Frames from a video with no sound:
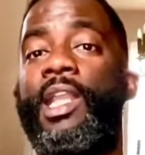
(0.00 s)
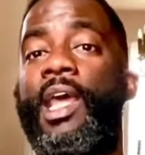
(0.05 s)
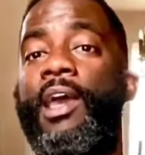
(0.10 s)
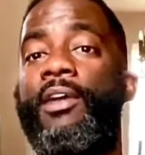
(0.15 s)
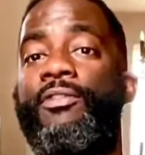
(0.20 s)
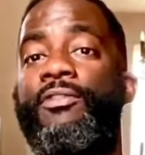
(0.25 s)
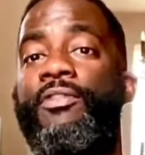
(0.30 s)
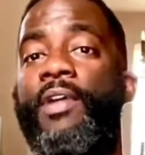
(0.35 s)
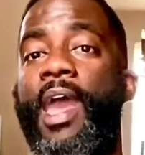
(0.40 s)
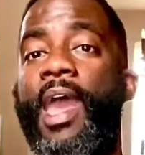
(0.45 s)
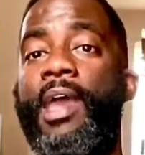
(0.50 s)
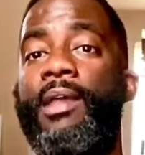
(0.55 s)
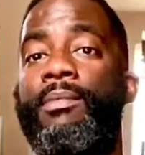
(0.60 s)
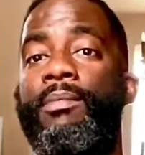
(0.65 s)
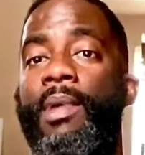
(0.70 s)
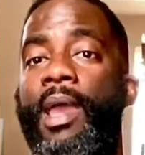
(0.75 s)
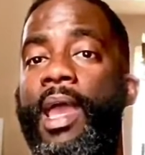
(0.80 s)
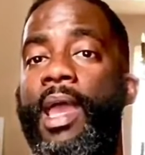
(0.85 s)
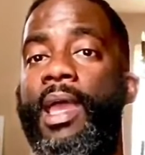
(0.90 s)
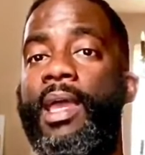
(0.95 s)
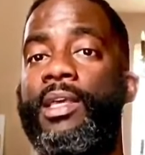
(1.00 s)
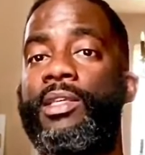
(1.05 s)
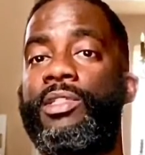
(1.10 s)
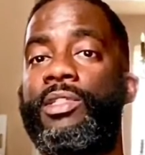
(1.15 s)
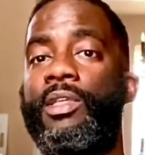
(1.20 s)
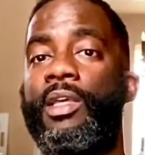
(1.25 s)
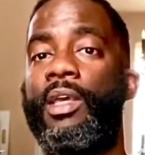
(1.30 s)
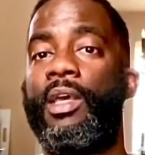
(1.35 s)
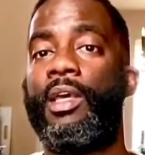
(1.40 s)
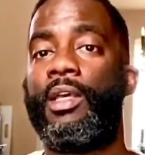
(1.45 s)
that fat mass
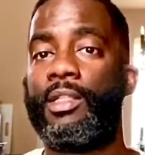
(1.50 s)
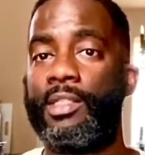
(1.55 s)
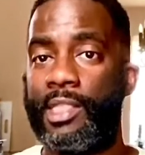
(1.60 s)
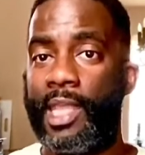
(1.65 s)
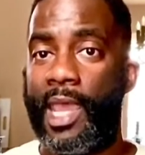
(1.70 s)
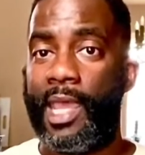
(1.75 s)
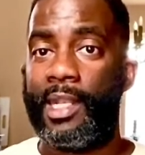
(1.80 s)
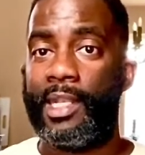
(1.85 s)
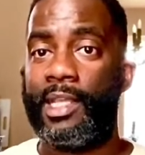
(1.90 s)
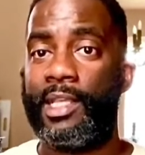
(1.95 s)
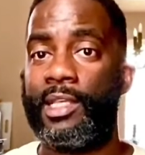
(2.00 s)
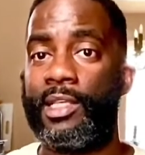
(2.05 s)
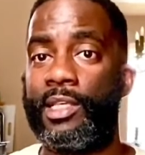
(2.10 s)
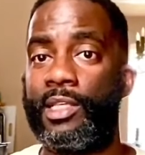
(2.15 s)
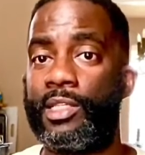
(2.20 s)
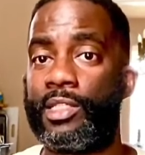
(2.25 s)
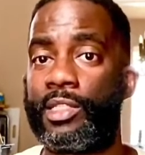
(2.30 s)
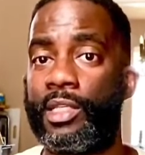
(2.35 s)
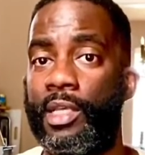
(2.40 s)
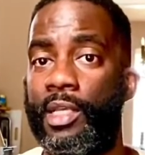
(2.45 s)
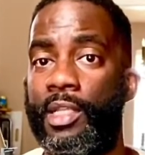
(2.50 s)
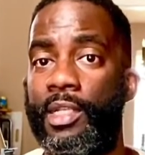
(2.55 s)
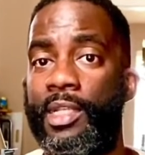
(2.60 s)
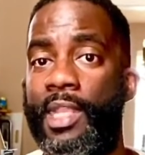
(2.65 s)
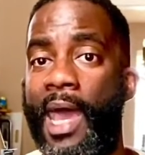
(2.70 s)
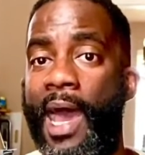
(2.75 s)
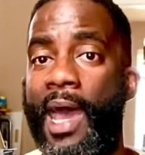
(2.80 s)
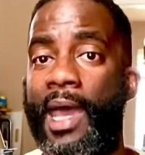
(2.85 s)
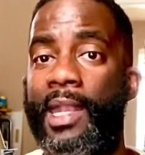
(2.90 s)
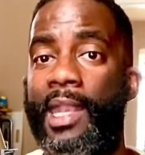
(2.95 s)
that is
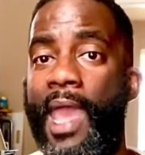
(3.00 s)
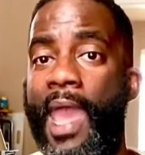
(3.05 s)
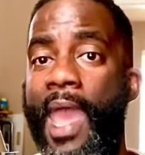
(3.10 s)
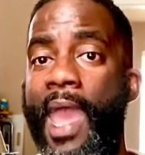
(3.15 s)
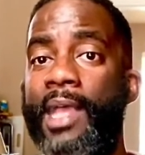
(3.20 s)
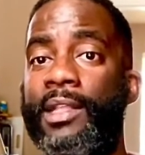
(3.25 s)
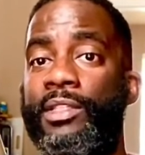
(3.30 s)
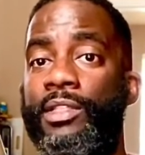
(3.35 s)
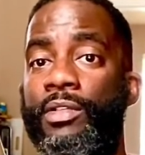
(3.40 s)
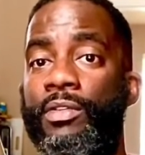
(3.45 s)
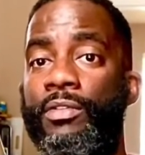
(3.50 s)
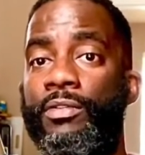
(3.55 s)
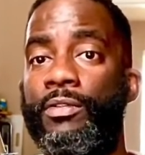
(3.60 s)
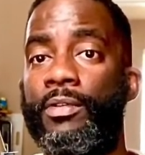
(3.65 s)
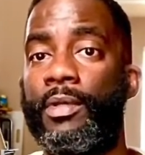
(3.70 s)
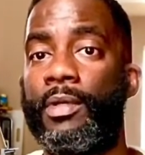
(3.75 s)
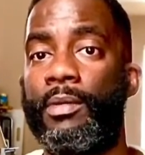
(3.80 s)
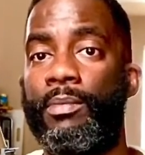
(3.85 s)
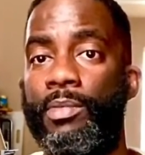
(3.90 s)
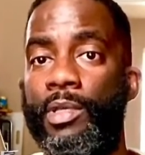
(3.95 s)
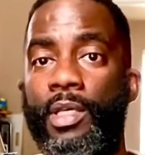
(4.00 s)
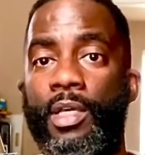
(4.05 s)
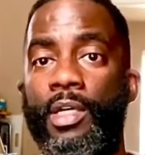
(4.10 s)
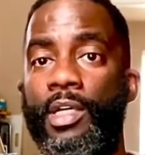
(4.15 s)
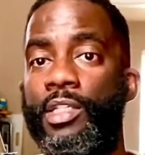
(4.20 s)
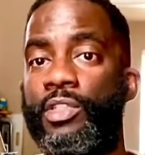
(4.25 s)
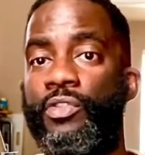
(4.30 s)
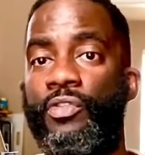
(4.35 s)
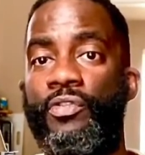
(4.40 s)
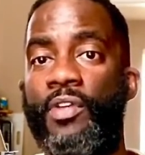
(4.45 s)
non-active,
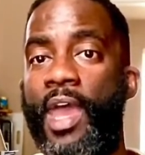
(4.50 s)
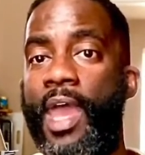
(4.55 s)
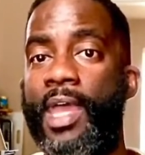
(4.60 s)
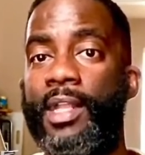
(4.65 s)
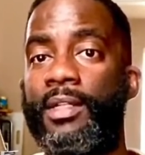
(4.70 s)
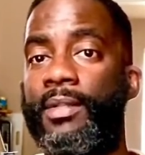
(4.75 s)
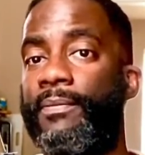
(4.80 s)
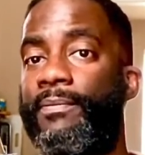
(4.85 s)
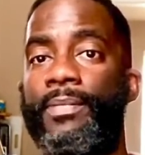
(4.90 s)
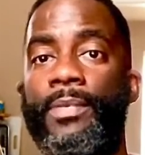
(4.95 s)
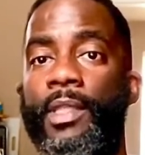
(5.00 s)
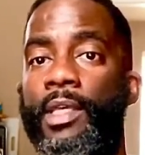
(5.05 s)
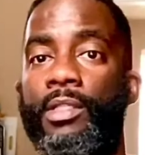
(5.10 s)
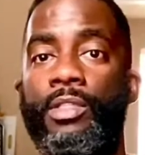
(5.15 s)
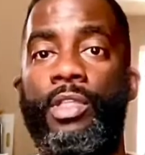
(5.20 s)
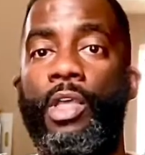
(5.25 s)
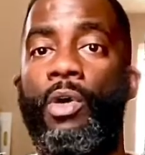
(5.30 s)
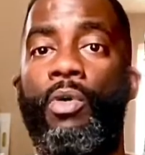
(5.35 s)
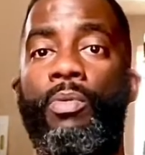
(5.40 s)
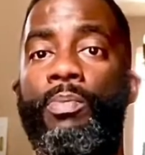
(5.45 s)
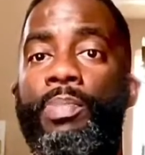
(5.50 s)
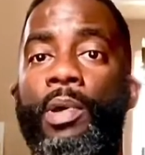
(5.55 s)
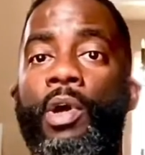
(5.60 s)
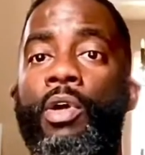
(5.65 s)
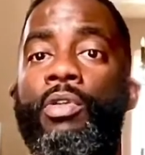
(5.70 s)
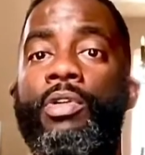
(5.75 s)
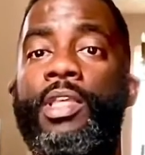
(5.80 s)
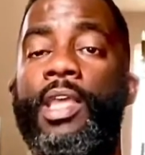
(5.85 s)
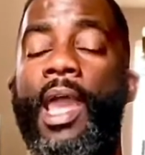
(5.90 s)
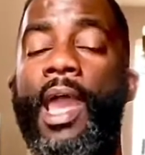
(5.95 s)
because fat don't
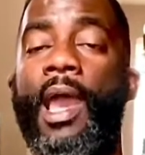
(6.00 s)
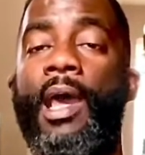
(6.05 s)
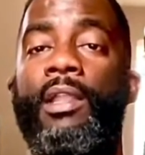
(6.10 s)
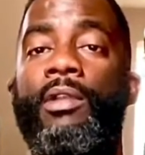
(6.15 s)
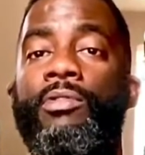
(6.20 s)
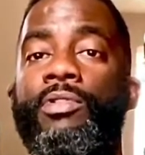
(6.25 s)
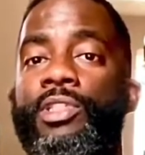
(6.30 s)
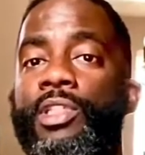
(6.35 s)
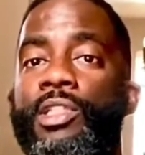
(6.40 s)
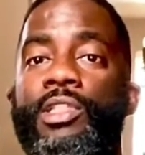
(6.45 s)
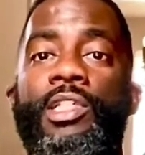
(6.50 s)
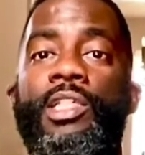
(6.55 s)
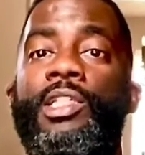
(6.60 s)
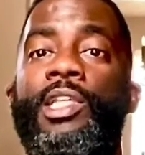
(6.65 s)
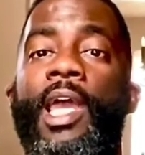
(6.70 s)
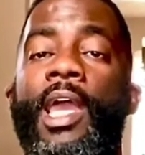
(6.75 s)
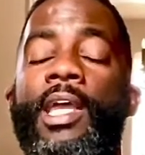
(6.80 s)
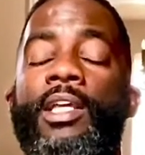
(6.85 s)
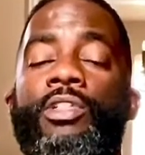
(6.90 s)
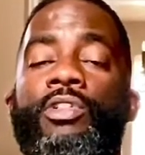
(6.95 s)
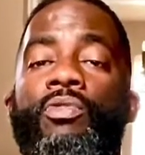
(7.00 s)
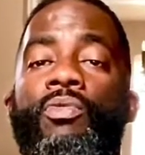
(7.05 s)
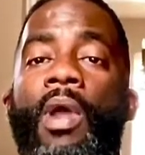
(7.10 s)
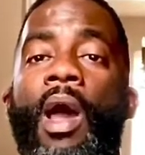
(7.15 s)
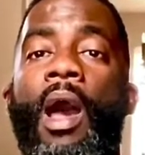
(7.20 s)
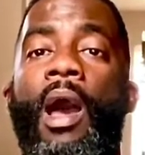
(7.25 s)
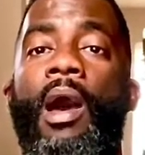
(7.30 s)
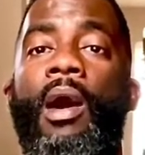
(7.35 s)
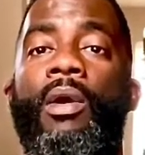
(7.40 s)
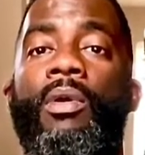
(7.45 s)
burn calories, it just hangs
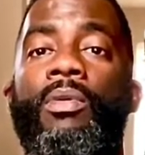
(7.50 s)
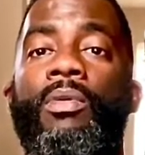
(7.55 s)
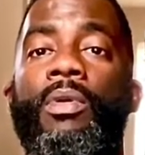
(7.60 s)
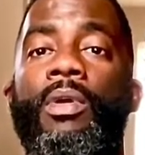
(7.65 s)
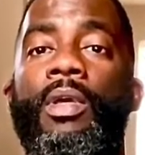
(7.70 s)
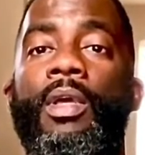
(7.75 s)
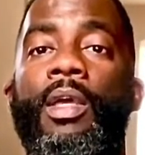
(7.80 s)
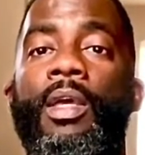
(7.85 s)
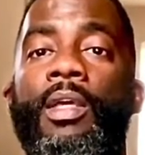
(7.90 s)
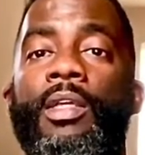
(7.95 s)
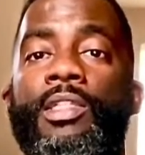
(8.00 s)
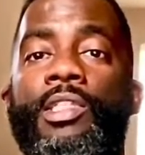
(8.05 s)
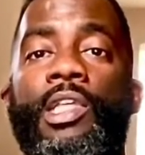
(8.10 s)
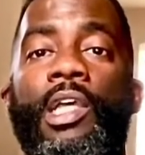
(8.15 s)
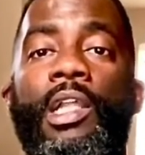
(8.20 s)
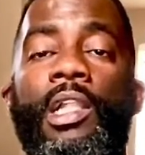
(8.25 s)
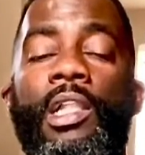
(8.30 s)
around. to